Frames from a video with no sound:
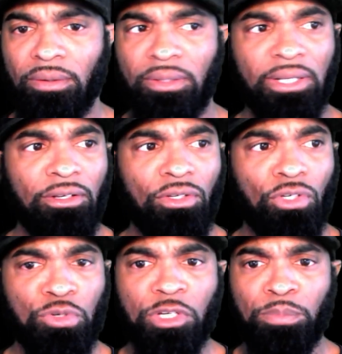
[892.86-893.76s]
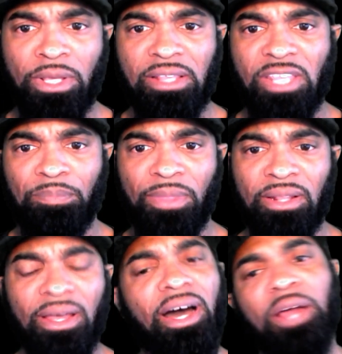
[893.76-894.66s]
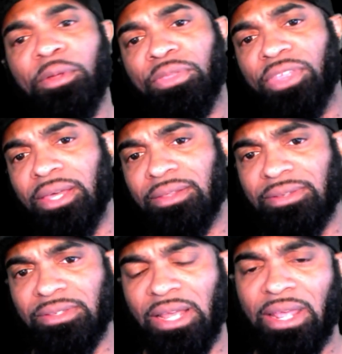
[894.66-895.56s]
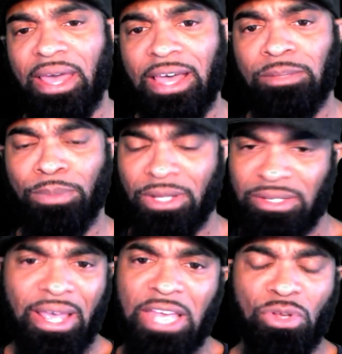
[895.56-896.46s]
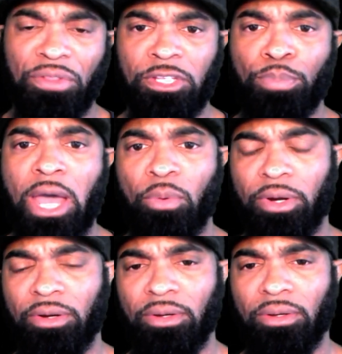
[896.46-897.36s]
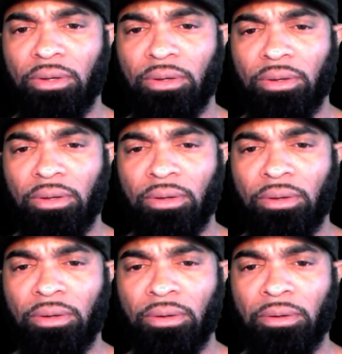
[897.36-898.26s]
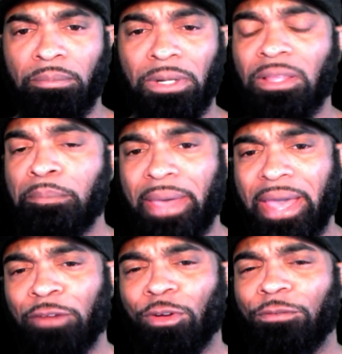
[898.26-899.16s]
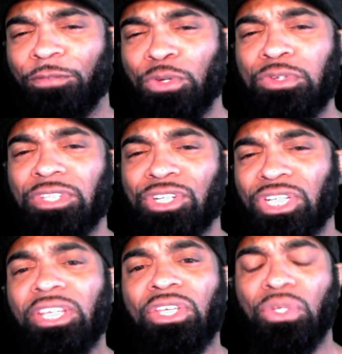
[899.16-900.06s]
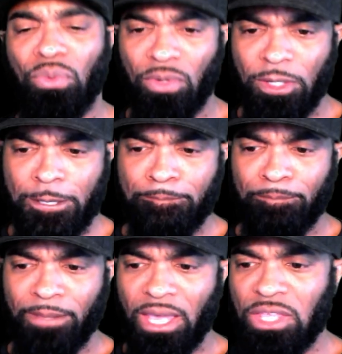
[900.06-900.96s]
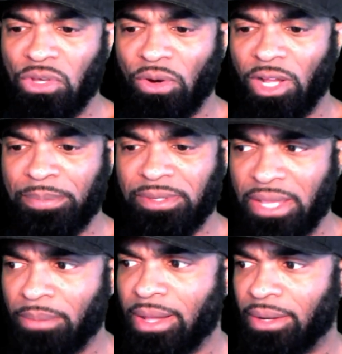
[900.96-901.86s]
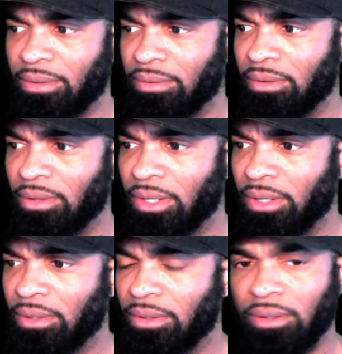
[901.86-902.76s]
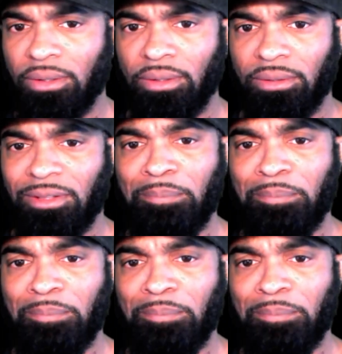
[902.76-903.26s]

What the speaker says: then you should be accepting the other things that he has because he has all this power. But the man refused to cheat you, and you're upset about it. The